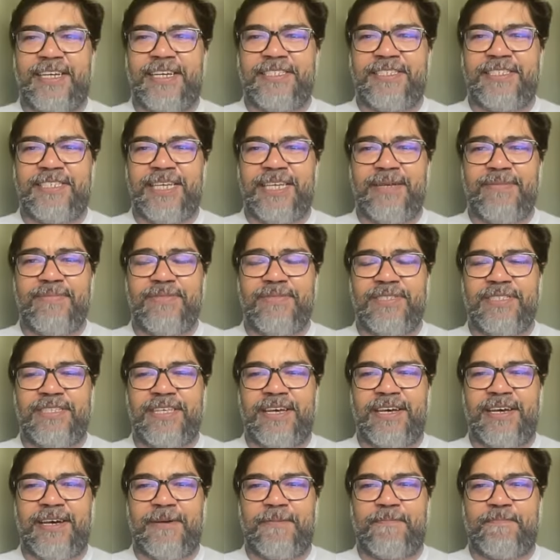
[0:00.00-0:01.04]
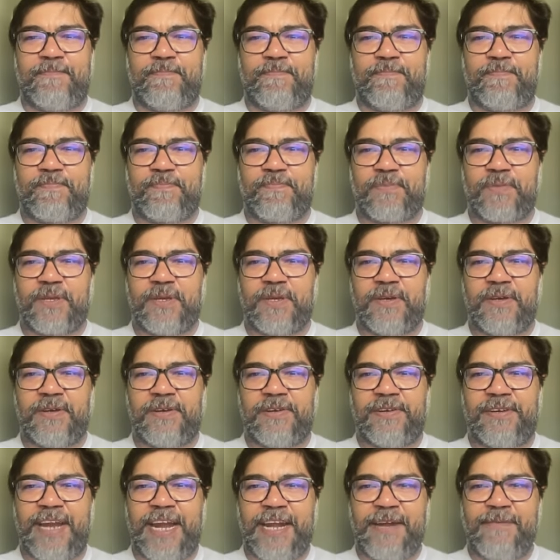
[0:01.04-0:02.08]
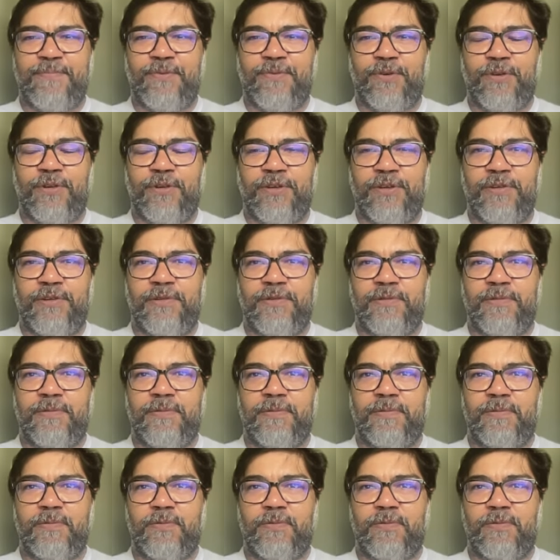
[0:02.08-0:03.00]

it seems the Red Bull